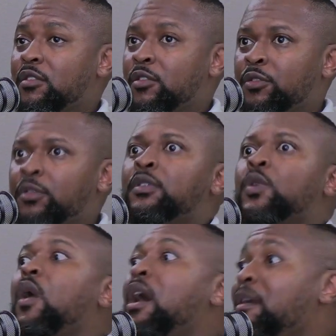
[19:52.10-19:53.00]

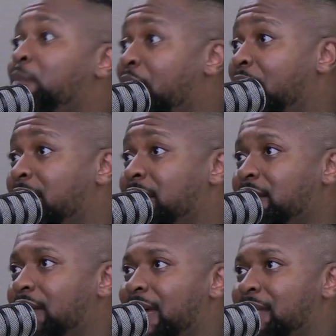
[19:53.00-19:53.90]
You are a brand
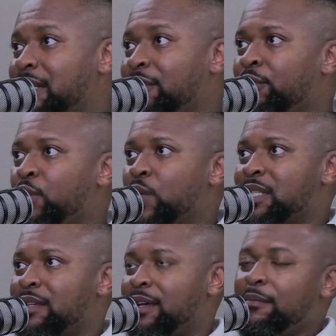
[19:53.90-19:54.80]
as an
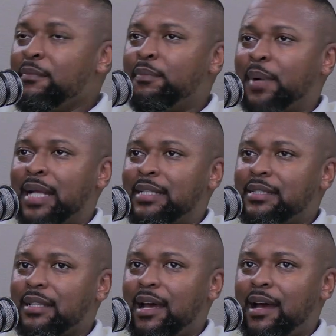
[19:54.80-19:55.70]
influencer, but
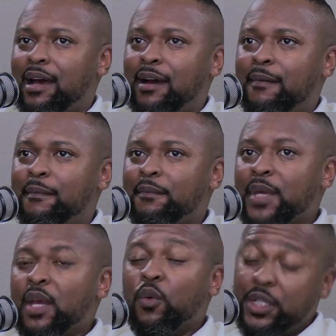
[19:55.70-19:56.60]

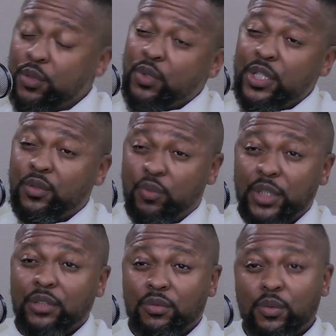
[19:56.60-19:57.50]
which
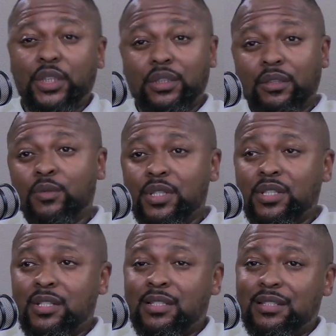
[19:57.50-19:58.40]

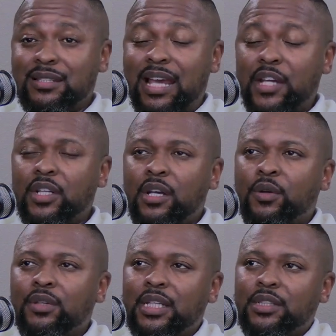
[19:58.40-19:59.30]
it's actually a
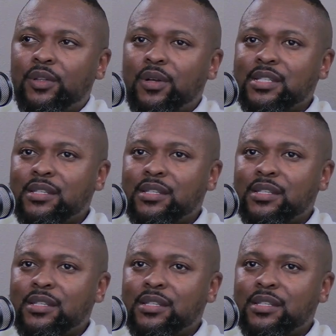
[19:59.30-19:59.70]
good thing to consider,